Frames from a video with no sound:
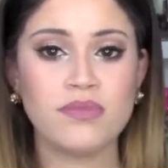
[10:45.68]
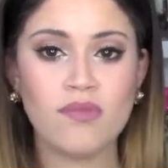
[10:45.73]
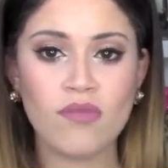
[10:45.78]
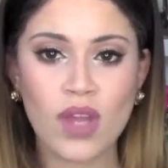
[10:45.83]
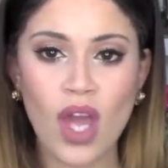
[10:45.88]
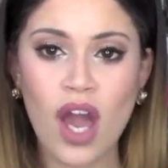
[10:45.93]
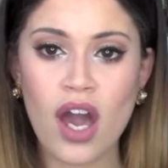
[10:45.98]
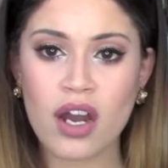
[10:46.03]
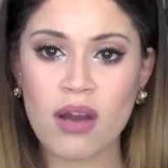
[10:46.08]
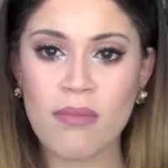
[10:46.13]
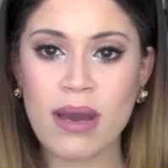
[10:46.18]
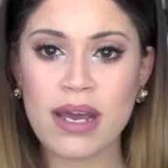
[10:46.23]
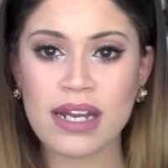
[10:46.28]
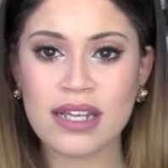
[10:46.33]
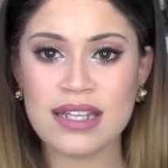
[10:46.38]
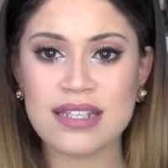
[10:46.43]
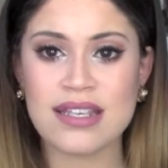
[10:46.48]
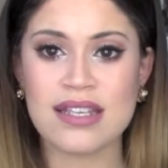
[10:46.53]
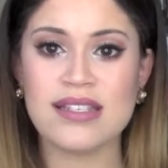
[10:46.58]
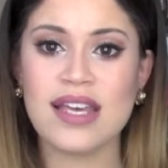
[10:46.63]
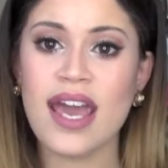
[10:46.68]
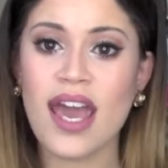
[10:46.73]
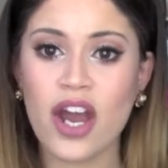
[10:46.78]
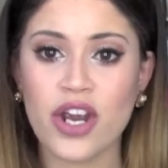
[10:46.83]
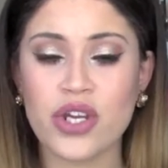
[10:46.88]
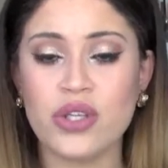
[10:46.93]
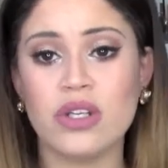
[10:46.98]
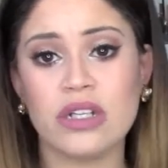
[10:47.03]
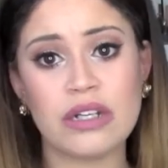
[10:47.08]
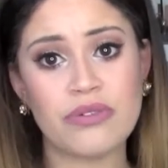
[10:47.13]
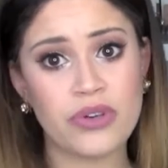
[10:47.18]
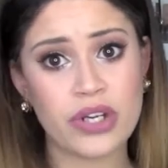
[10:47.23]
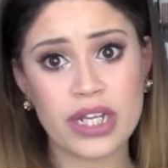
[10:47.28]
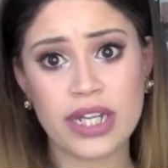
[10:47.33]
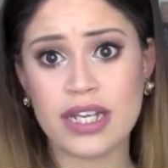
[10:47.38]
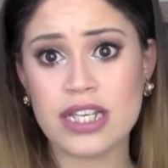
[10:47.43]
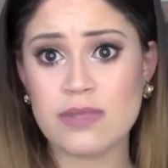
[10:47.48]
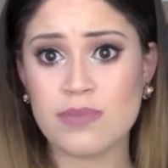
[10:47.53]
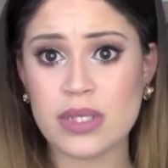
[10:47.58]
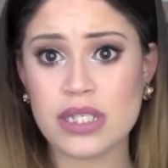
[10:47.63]
automatically says, hey, are you looking for
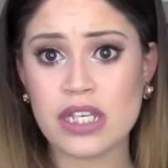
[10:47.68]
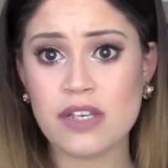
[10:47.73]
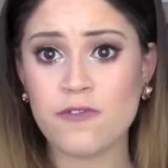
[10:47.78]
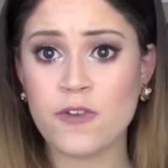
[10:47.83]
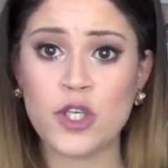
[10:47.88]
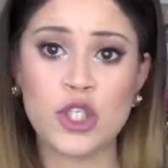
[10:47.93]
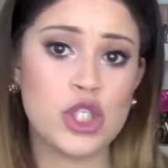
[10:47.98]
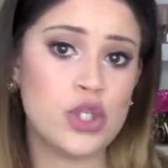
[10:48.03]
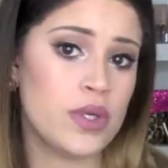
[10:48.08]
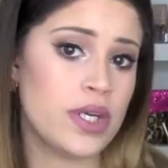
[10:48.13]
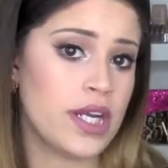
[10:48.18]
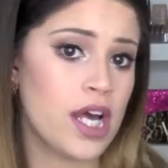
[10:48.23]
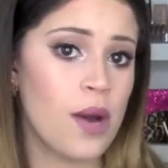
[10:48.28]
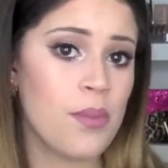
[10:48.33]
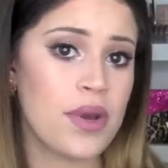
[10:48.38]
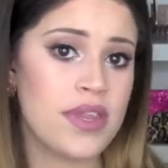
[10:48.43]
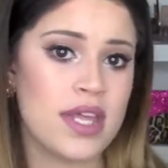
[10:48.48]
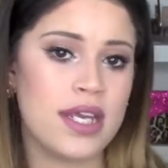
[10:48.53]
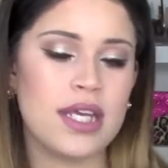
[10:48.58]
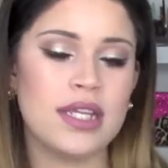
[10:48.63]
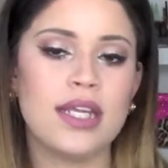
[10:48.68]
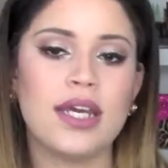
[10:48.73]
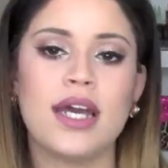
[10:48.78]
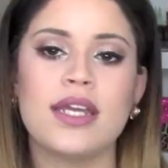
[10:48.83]
anything specific? Do you need help with anything?